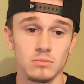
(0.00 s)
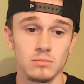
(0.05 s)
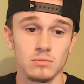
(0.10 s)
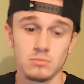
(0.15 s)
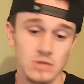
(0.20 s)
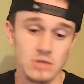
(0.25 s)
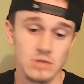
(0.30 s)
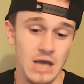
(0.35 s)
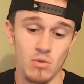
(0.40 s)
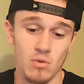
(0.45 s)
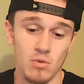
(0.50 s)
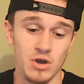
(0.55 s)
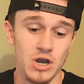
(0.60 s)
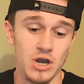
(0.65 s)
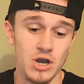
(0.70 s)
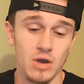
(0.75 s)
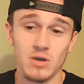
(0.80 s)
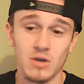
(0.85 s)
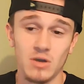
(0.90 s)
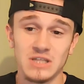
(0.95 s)
I want to
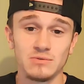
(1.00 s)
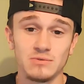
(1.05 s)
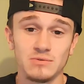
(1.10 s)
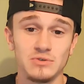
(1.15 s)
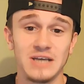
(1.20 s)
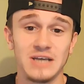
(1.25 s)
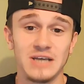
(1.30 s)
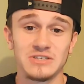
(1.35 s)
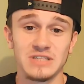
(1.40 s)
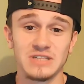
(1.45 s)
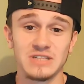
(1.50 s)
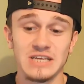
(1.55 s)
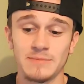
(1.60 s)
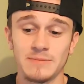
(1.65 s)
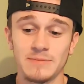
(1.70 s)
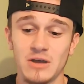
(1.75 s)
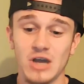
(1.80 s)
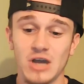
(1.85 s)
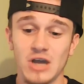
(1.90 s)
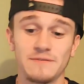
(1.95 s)
know. I want to see what you guys are thinking
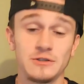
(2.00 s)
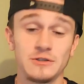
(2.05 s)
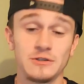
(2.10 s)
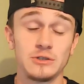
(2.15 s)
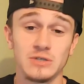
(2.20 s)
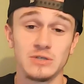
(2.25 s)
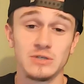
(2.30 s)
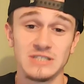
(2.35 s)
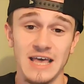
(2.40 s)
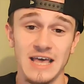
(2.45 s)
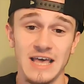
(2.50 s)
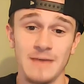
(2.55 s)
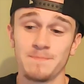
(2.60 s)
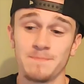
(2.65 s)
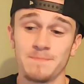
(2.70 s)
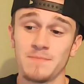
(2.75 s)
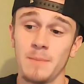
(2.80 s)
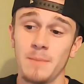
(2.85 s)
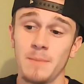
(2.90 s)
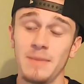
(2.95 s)
about Conference USA.
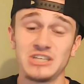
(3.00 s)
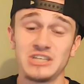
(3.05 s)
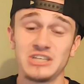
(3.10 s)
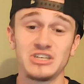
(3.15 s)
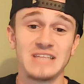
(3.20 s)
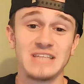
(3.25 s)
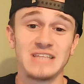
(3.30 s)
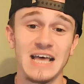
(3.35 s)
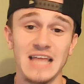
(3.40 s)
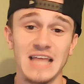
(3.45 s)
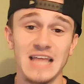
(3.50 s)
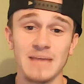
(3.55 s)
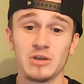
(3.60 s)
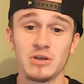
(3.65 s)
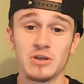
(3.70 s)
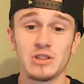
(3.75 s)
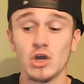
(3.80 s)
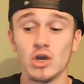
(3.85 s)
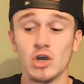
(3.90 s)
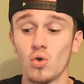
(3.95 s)
Make sure to hit that like
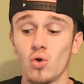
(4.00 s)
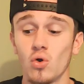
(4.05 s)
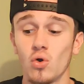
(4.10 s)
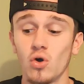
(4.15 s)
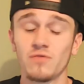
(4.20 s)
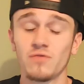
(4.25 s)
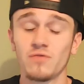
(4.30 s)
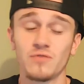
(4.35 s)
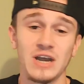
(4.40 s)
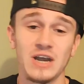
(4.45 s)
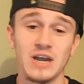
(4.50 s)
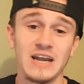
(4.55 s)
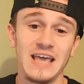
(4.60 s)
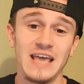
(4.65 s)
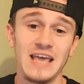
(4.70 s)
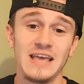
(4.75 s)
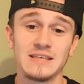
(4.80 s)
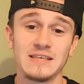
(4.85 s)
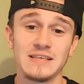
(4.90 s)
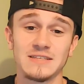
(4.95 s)
button. The goal for
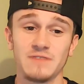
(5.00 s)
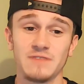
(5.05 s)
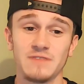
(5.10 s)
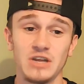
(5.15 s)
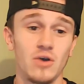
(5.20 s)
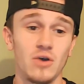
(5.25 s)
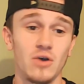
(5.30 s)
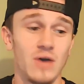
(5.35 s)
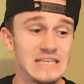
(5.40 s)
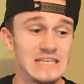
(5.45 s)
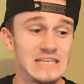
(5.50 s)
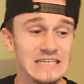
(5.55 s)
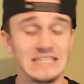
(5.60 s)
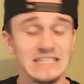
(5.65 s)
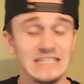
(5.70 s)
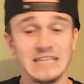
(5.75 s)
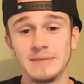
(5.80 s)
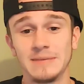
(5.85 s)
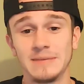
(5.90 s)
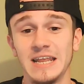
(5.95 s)
today's video, as I
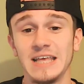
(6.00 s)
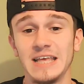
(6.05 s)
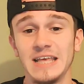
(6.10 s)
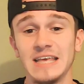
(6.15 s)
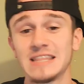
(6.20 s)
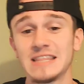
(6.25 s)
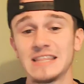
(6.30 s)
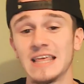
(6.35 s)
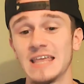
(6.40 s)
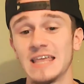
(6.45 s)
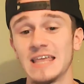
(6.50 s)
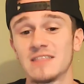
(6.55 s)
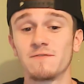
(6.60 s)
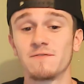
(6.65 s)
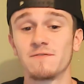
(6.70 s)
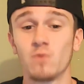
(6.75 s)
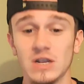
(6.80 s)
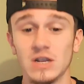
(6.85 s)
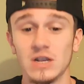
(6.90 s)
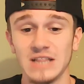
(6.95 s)
said in the beginning, is to get to
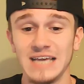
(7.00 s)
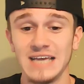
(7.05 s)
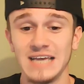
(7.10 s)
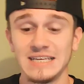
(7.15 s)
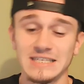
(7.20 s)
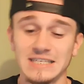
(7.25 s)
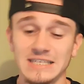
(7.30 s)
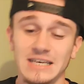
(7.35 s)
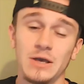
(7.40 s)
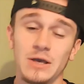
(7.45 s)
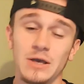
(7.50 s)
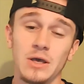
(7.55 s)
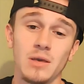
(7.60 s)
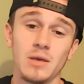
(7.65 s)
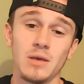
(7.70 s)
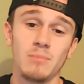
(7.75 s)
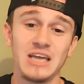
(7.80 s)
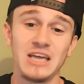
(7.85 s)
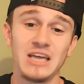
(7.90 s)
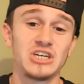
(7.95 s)
4 likes.
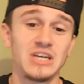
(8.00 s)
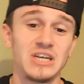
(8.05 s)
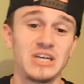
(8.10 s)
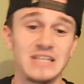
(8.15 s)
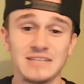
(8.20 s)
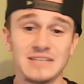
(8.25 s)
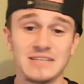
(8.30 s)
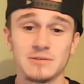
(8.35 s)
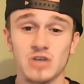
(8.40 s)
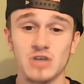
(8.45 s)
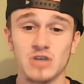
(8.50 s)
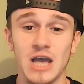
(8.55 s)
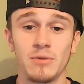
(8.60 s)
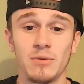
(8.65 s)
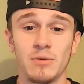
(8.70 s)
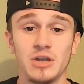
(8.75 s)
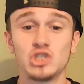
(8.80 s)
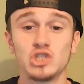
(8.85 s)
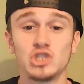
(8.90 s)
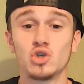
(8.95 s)
Make sure to hit that subscribe
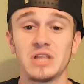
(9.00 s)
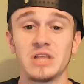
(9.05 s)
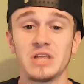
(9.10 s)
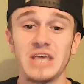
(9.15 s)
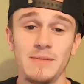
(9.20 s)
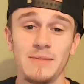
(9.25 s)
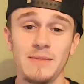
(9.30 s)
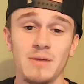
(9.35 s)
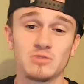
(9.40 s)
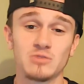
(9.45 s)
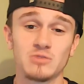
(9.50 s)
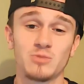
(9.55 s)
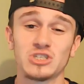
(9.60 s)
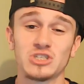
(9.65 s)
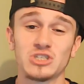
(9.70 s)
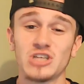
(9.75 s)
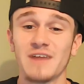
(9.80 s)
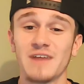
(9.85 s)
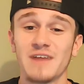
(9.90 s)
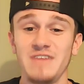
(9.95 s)
button and join the KBM
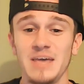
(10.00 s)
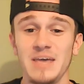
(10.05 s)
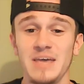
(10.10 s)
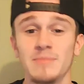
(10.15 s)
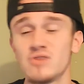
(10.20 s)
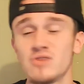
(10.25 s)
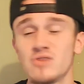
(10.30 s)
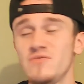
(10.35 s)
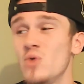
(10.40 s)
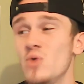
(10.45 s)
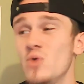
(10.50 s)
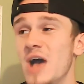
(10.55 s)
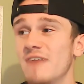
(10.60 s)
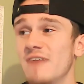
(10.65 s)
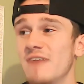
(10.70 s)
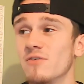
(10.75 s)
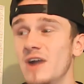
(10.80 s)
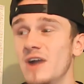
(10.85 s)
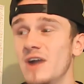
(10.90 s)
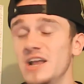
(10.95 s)
Sports Talk family if you
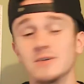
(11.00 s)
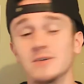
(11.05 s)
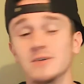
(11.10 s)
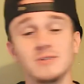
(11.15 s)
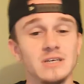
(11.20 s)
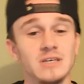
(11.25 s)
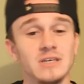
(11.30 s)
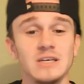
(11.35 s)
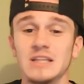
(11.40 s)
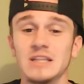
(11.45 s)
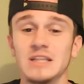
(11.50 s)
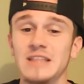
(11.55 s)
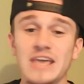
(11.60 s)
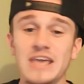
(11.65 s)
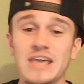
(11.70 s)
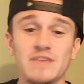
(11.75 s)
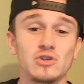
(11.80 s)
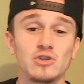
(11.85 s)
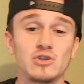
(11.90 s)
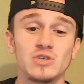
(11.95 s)
have already.
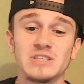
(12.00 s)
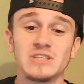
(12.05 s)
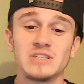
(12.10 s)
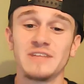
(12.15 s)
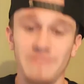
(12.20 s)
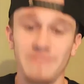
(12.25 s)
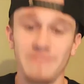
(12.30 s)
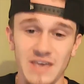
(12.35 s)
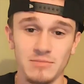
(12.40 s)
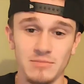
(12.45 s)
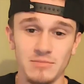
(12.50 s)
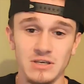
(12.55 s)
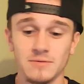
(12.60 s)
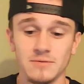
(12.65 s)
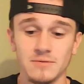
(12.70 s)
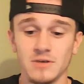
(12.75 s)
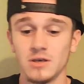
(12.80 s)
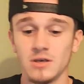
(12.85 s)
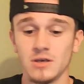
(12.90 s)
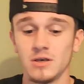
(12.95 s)
Thank you for joining the
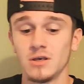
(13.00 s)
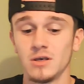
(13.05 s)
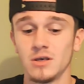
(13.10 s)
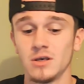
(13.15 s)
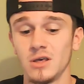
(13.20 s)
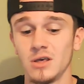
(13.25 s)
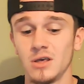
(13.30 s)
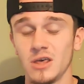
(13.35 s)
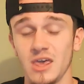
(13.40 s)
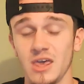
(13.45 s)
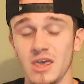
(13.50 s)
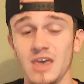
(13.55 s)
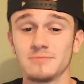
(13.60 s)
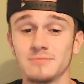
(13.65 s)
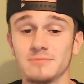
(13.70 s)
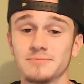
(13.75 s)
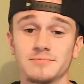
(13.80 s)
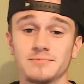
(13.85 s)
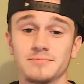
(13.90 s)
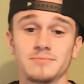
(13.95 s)
family.
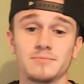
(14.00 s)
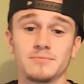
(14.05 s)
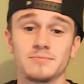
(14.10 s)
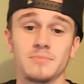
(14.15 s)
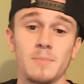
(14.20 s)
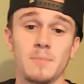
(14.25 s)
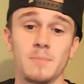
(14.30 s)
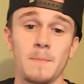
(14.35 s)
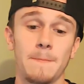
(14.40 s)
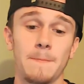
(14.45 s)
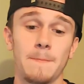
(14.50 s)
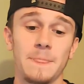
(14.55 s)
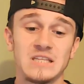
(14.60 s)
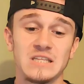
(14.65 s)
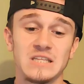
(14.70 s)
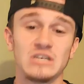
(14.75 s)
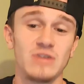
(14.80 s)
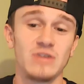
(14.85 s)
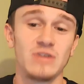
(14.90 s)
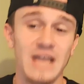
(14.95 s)
And
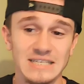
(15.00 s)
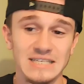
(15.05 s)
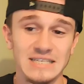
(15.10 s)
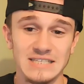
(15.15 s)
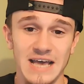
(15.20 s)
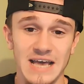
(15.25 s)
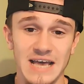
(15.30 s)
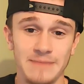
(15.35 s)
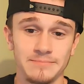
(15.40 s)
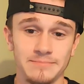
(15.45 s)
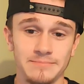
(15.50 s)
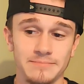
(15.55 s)
until next time,